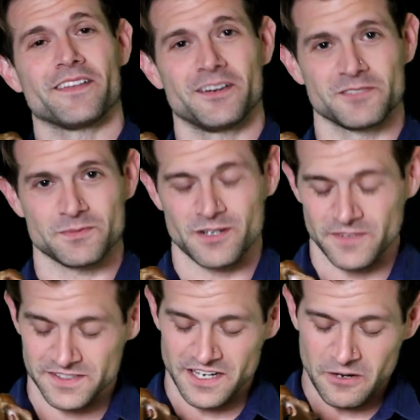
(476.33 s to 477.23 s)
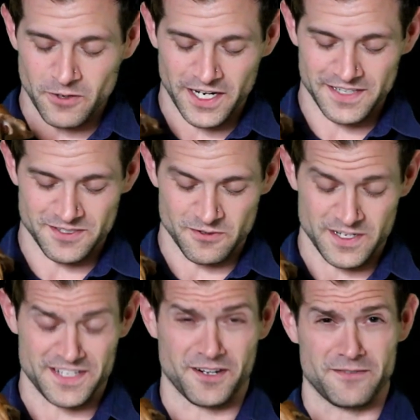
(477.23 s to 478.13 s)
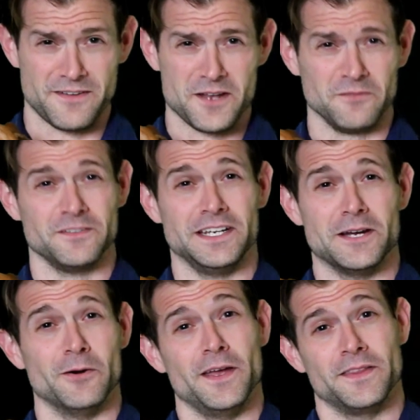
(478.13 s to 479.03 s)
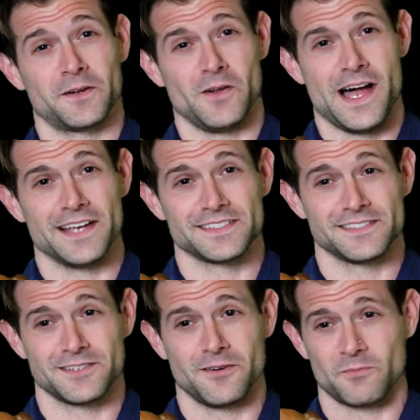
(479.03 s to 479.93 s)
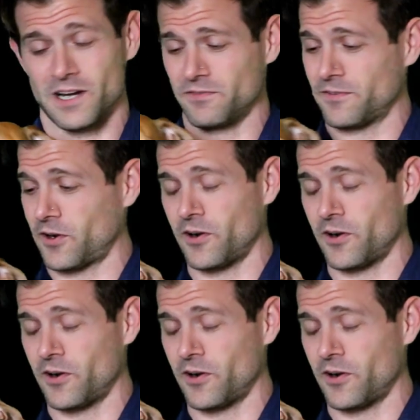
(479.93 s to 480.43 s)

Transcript: I thought it was a perfect segue to end our final video in the class. So I'm grateful for